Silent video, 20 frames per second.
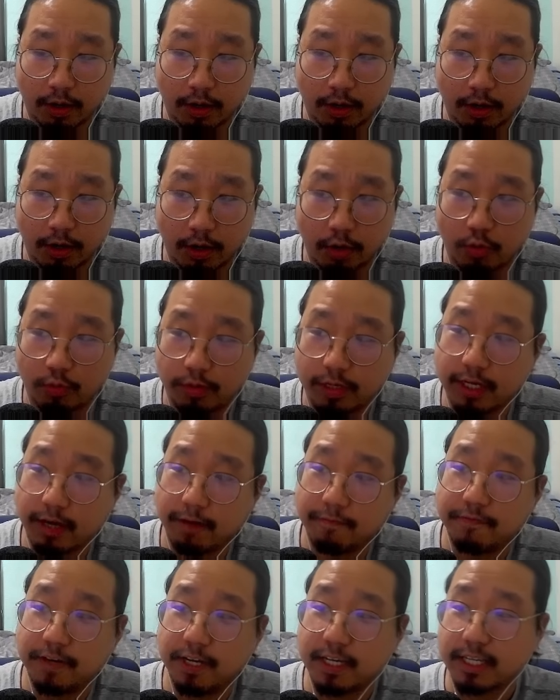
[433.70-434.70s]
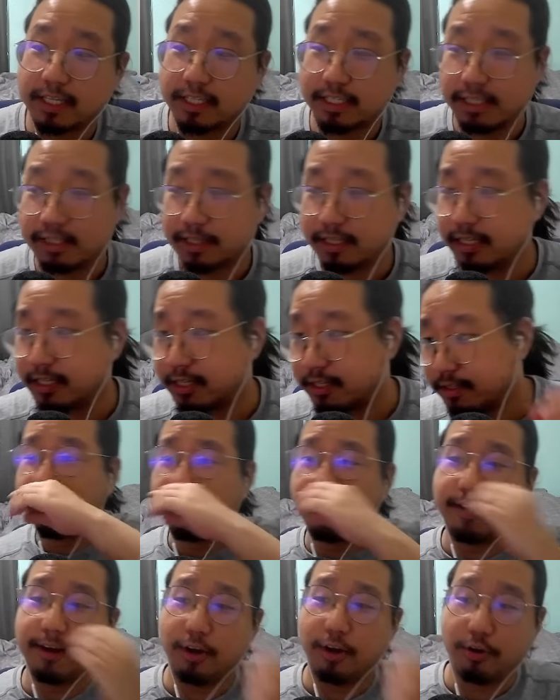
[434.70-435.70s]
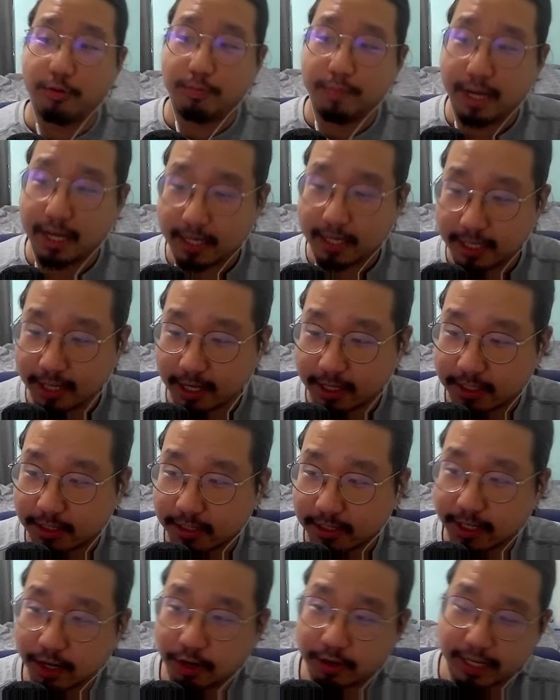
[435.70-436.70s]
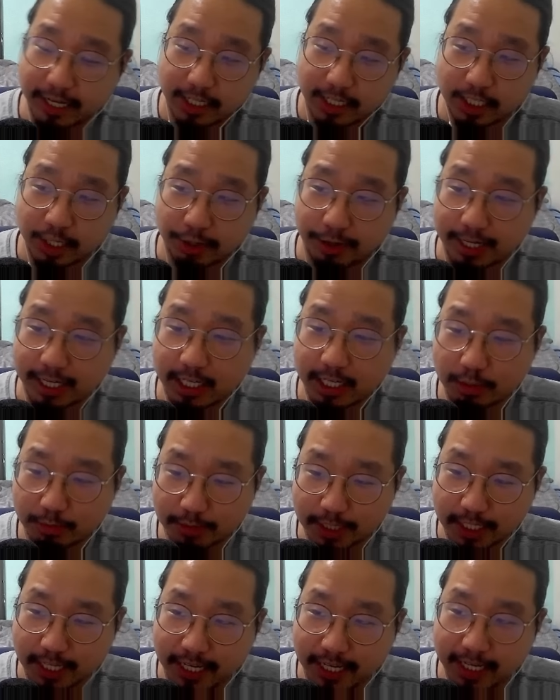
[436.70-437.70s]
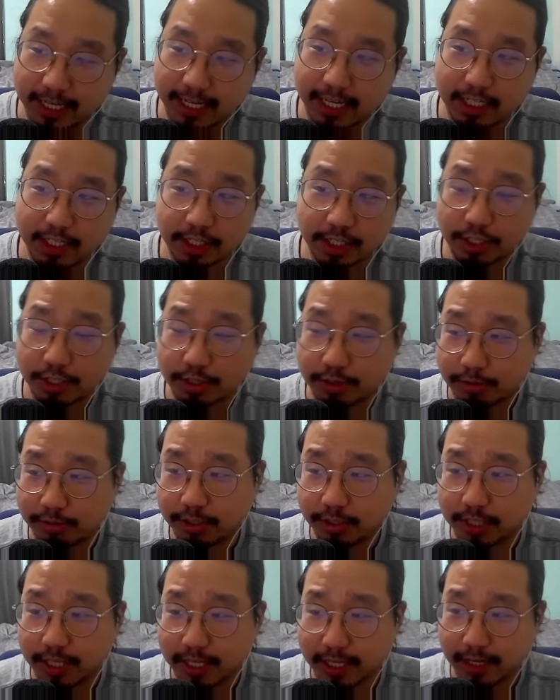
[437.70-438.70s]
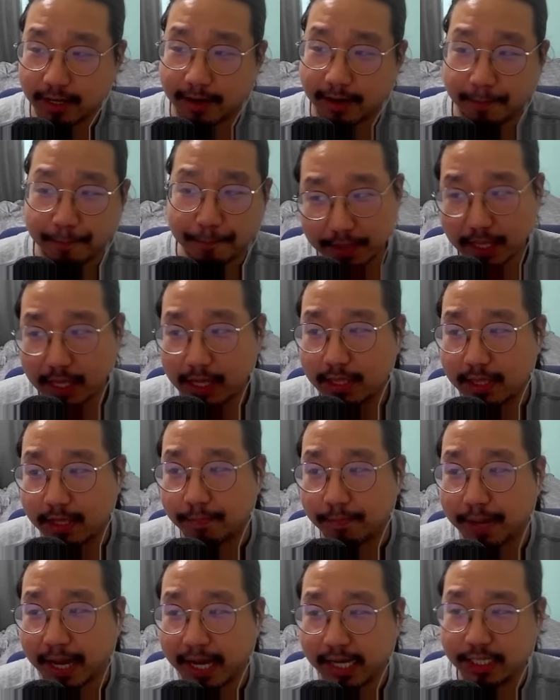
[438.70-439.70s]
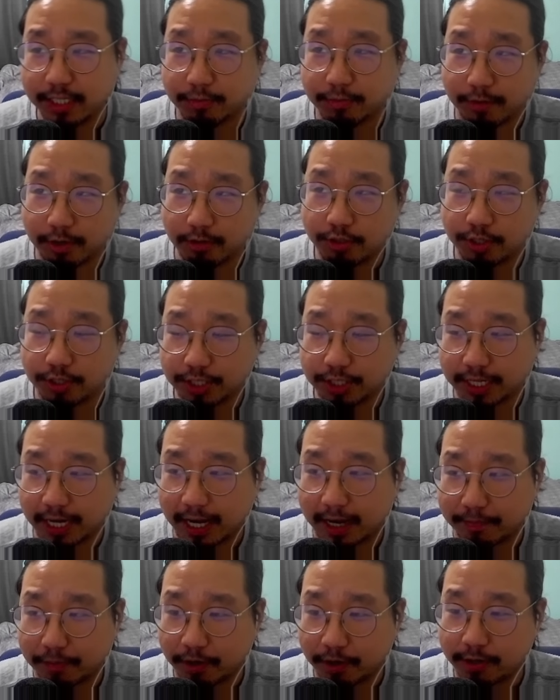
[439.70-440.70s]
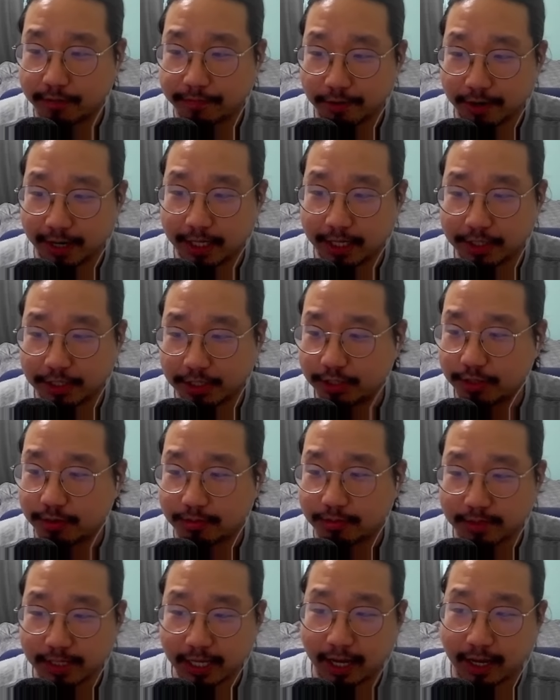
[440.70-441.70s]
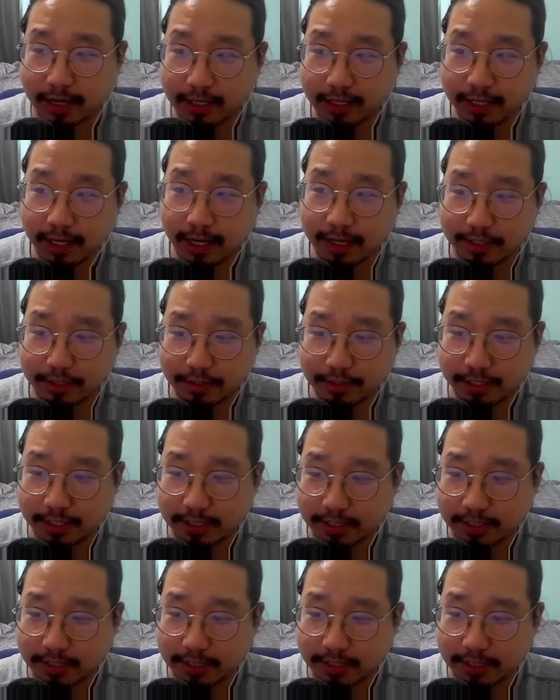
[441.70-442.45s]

Oh, he got fucking deleted. Oh man, he got deleted. Okay, so I guess we didn't get to use the max erosion stack part of her S2. Yeah, he got deleted.